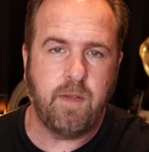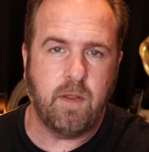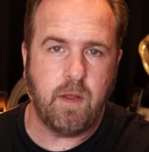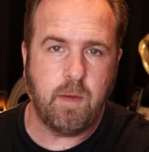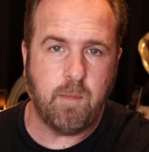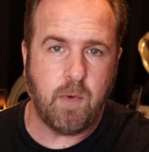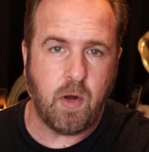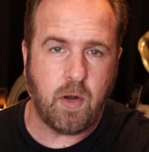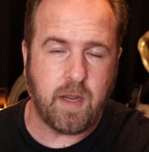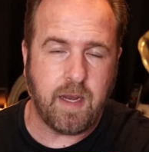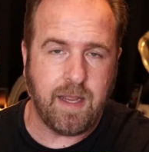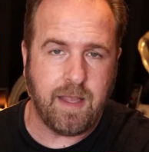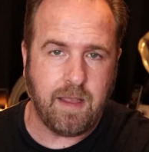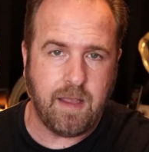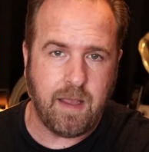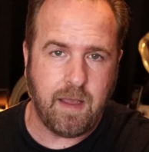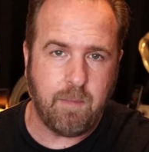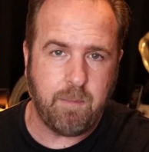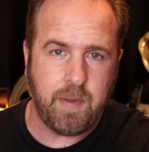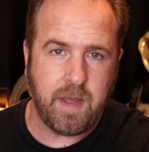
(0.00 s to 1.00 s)
marketing
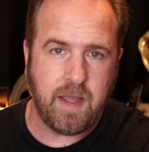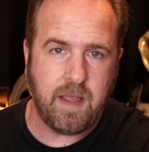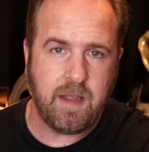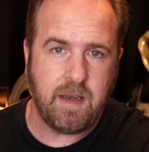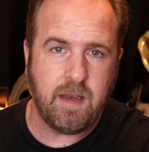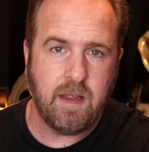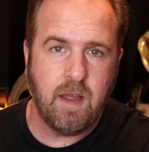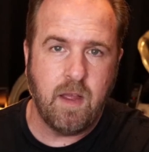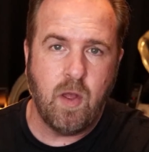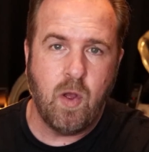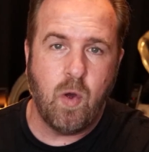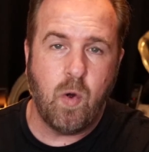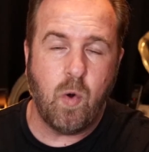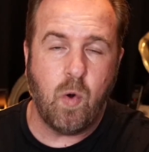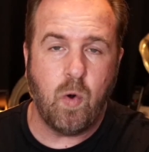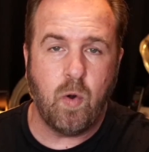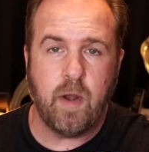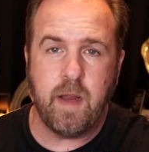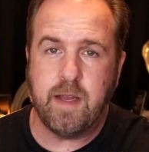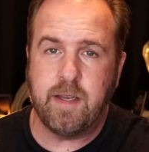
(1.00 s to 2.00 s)
campaign
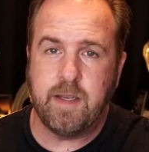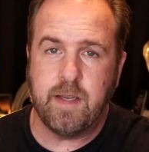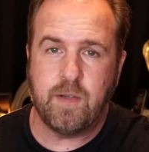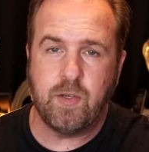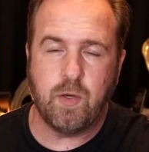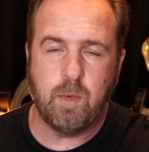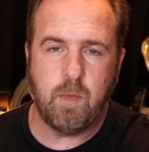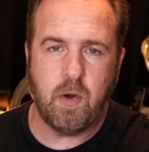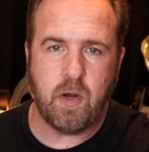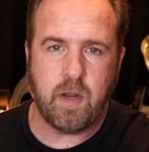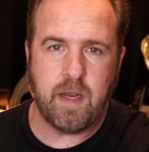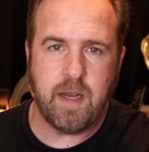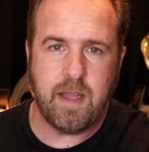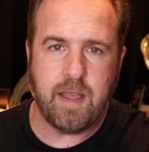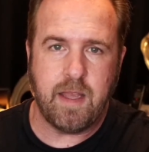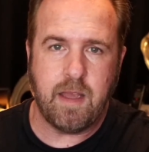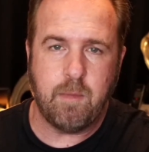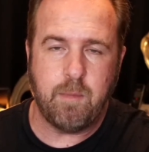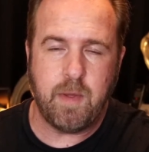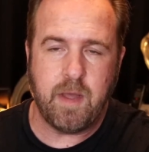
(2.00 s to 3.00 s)
or a digital marketing
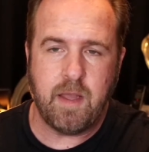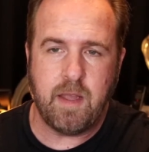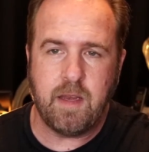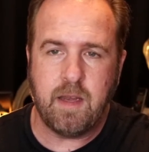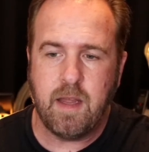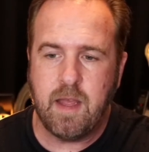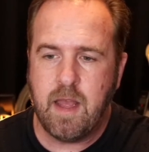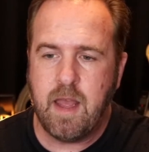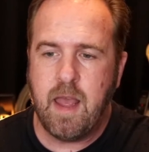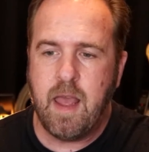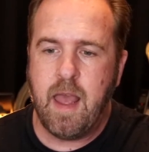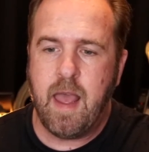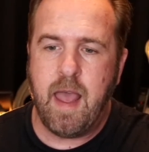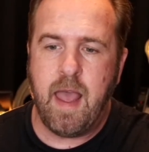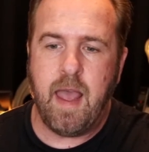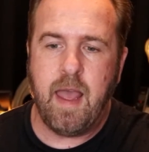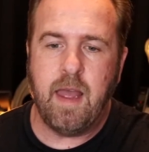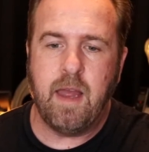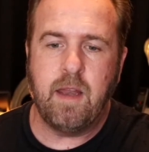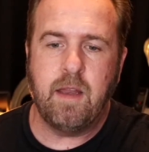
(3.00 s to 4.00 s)
campaign.
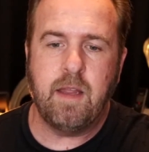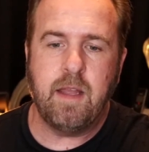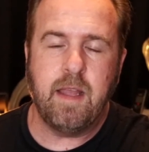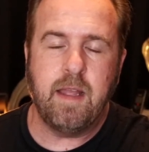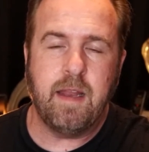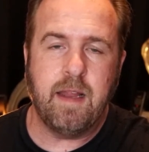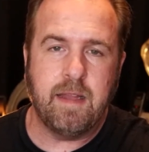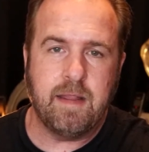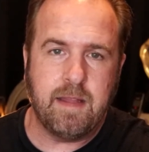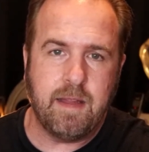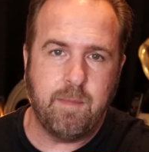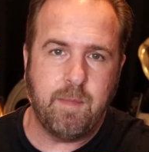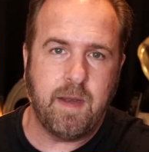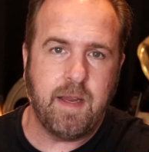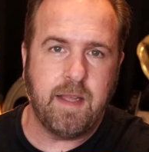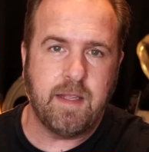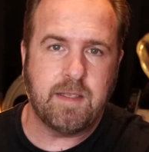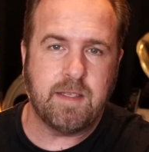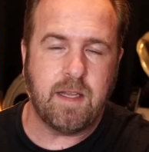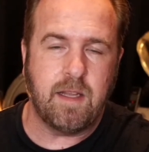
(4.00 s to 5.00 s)
And it
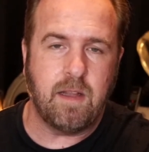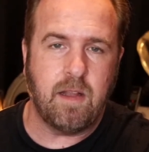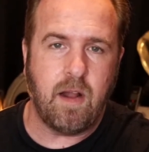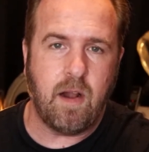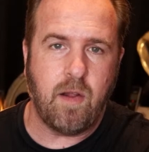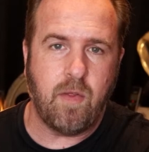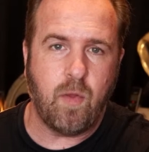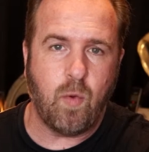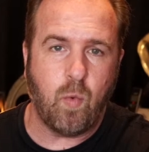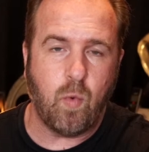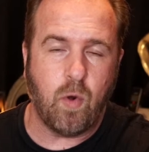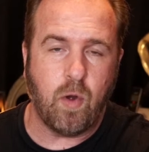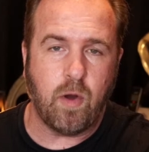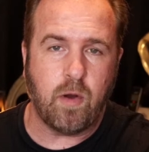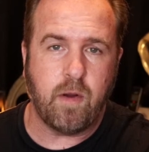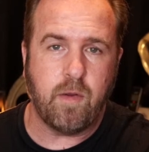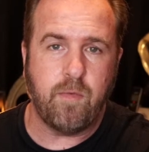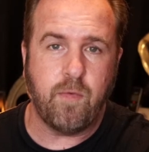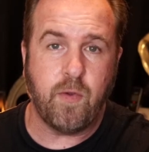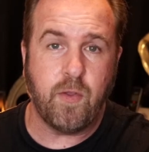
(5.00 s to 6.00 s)
eliminates a lot of the work
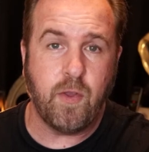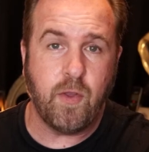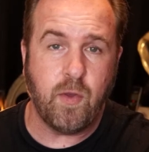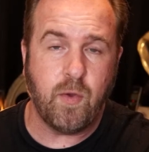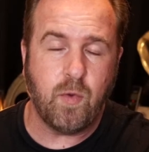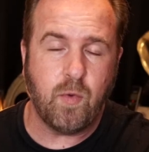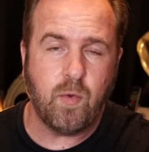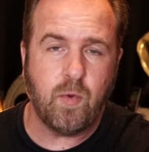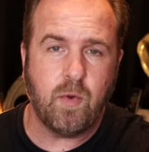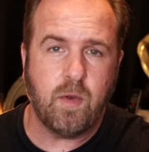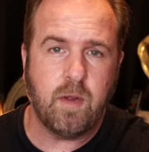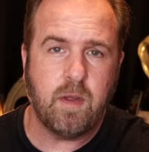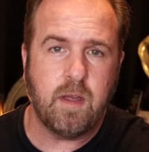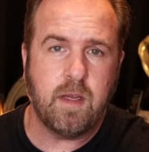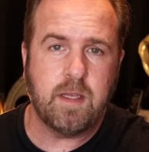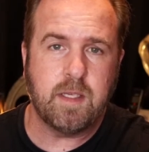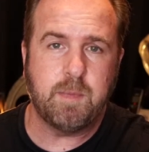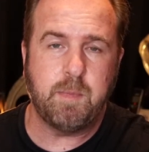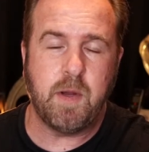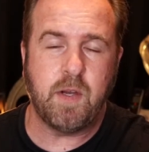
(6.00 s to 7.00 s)
for you,
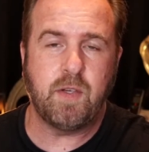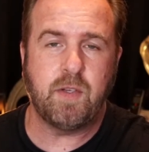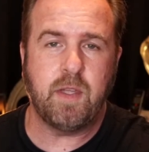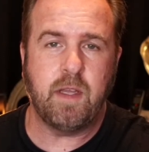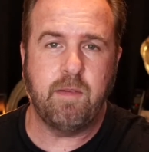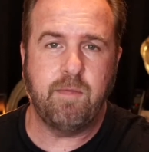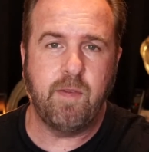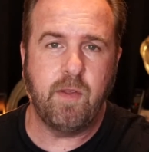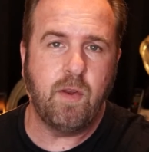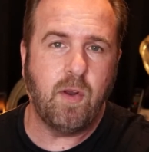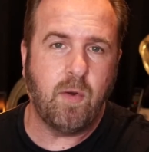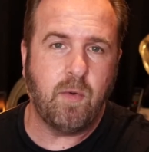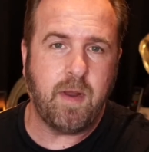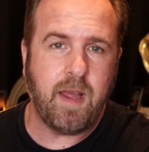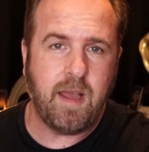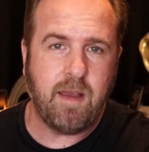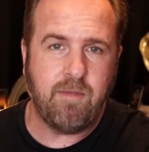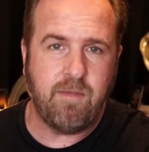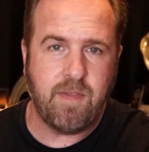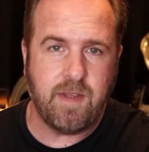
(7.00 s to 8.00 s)
especially if you don't
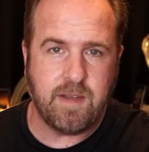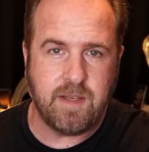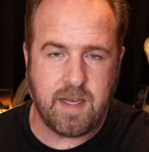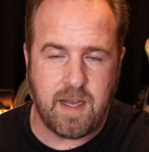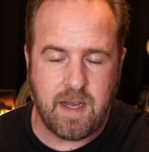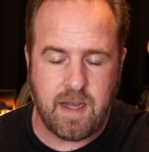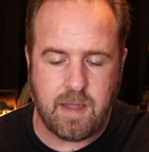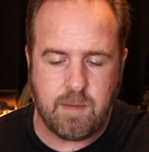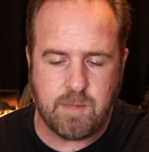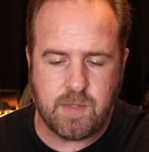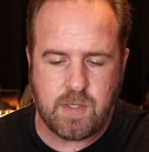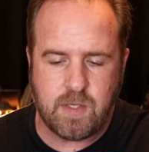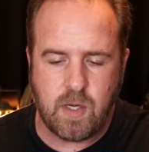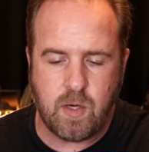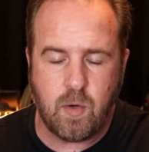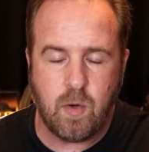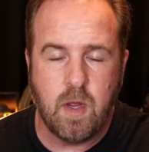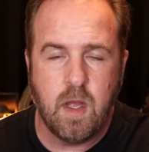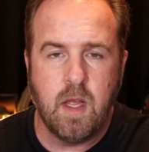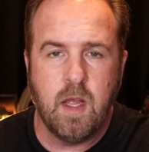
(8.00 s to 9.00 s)
have the time.
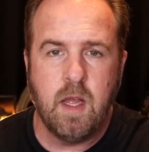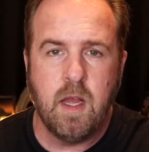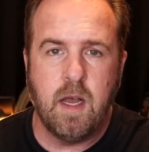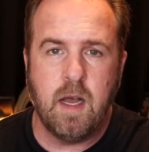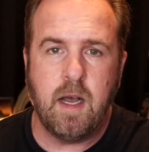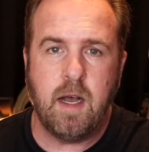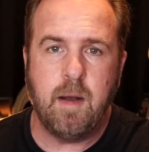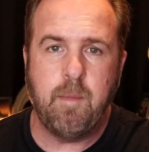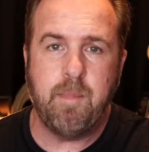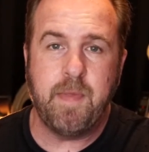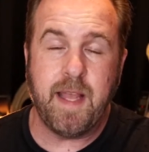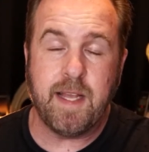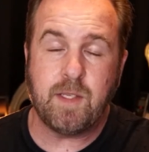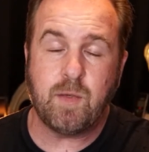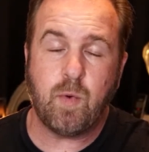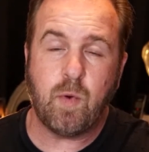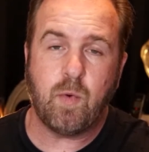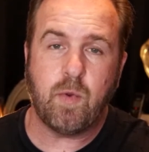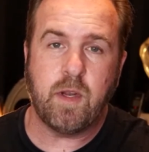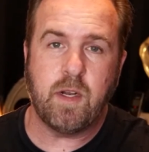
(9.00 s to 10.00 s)
So that's
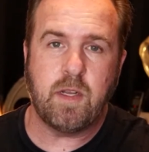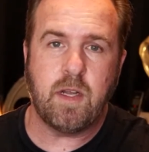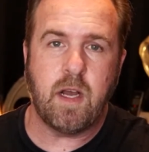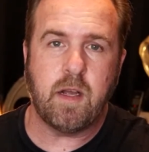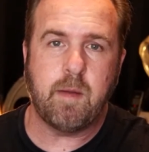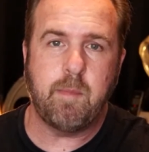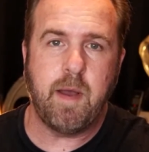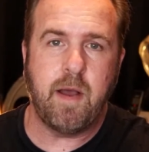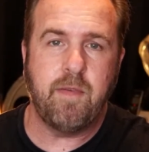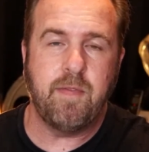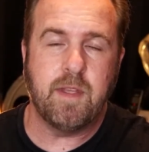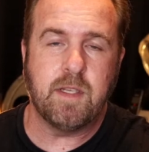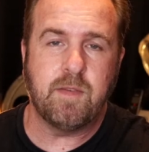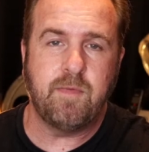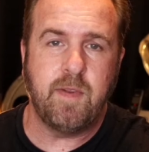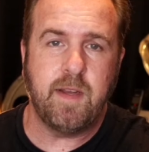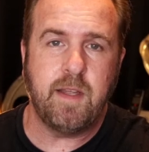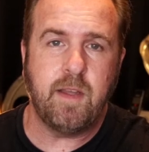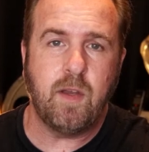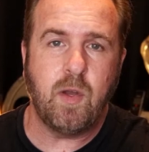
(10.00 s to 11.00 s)
what we're going to talk about in this
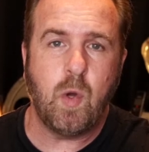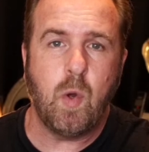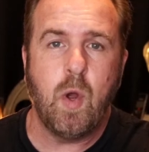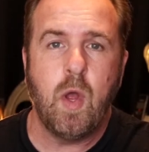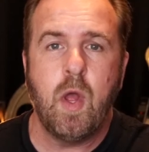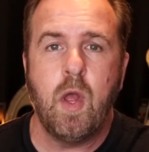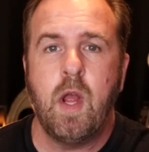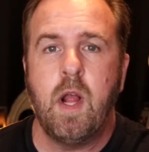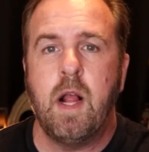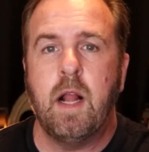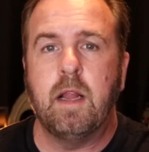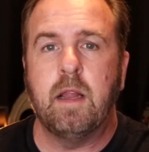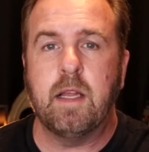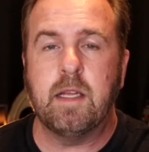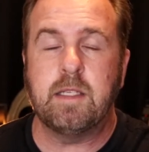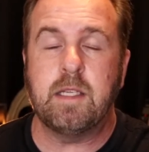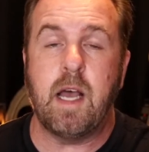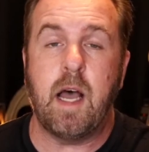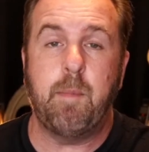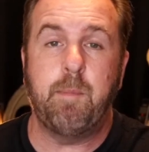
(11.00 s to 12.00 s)
video. Let's
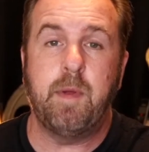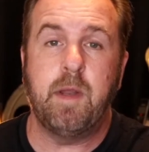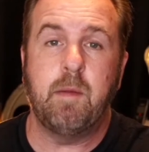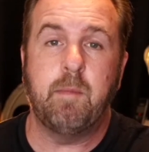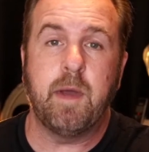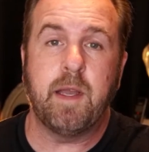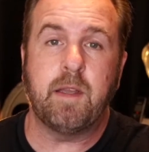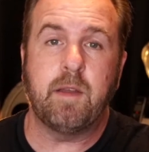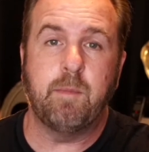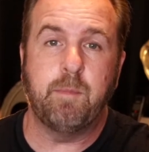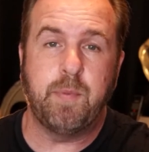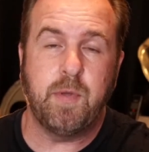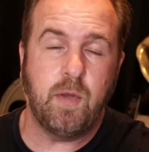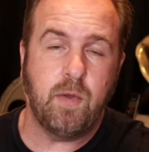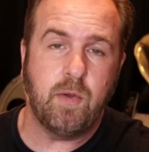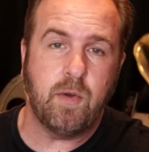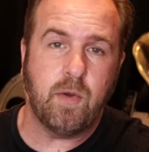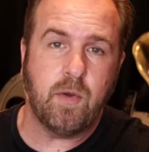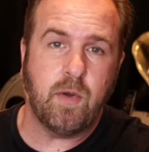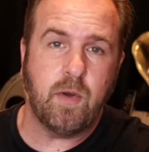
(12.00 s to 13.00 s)
hop into my
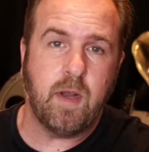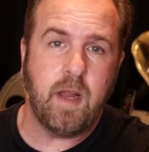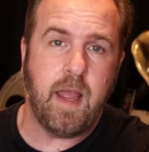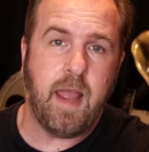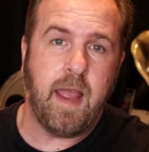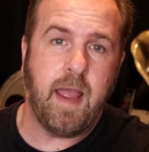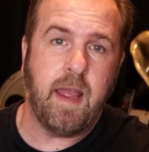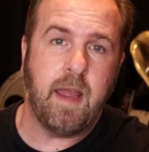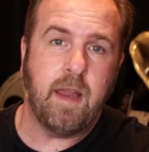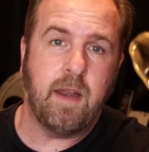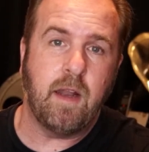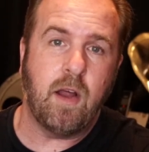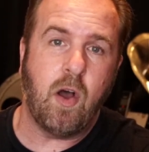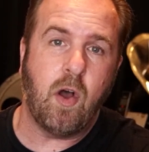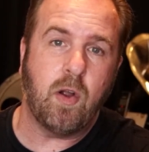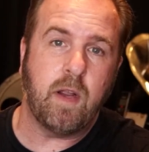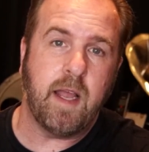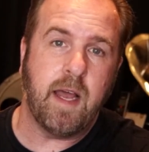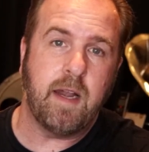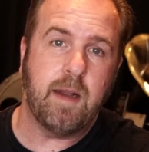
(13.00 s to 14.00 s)
computer and I'll
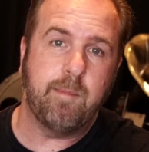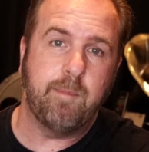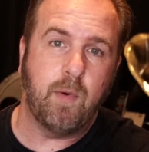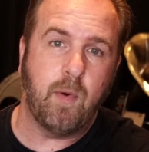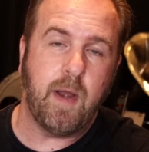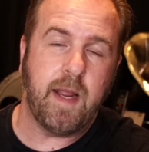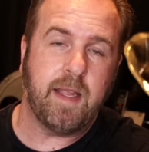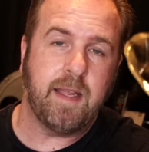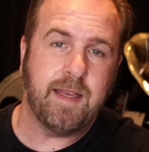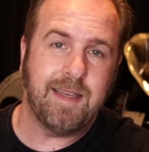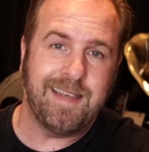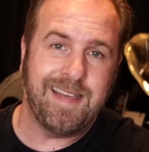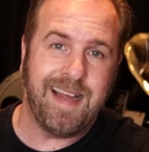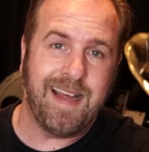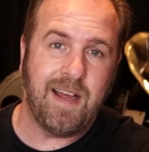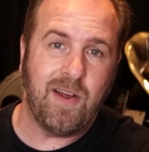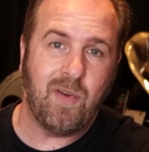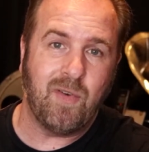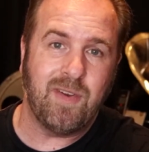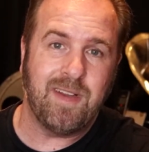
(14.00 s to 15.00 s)
kind of break it
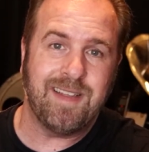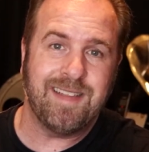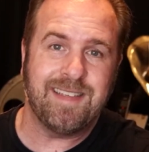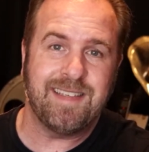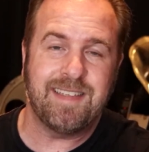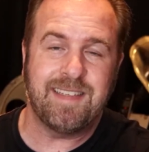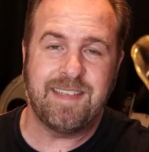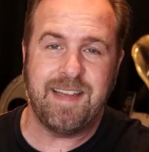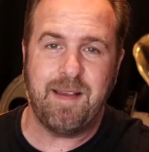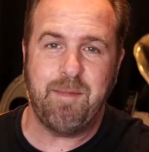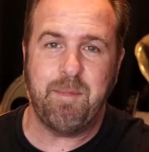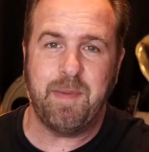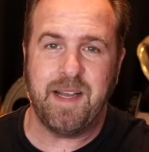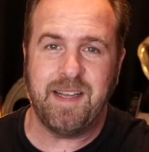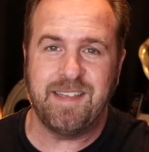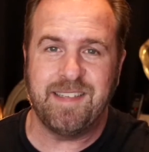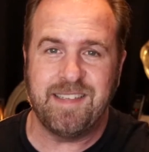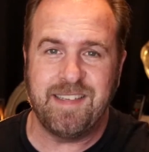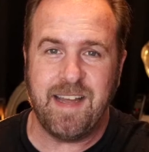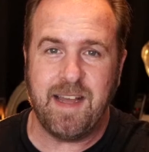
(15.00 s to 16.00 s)
down step by
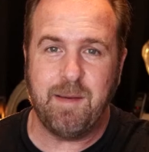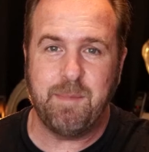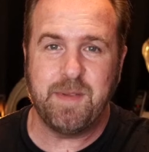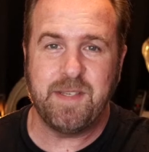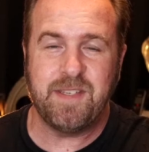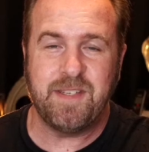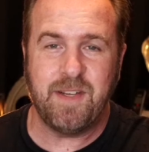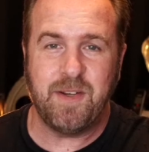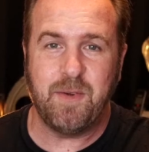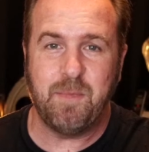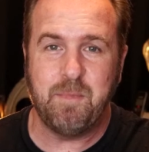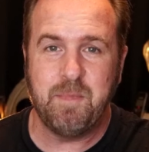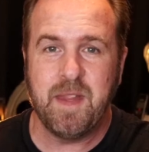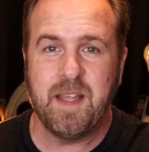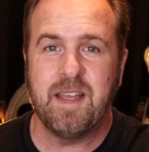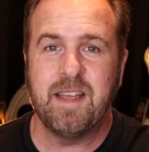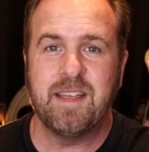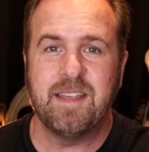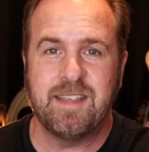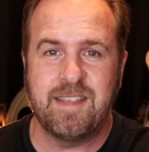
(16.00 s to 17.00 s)
step. So
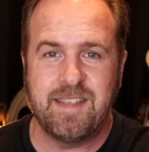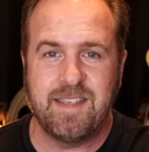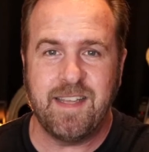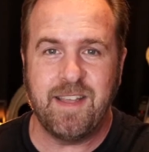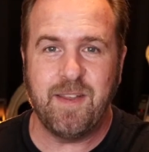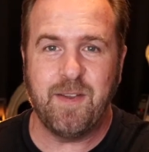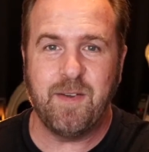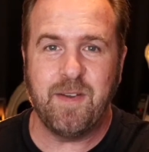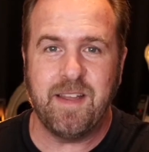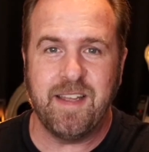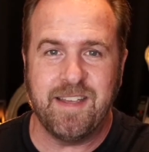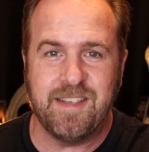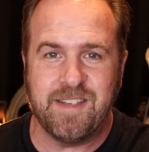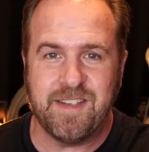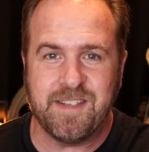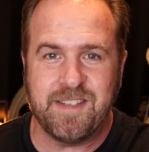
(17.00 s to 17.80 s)
see you in just a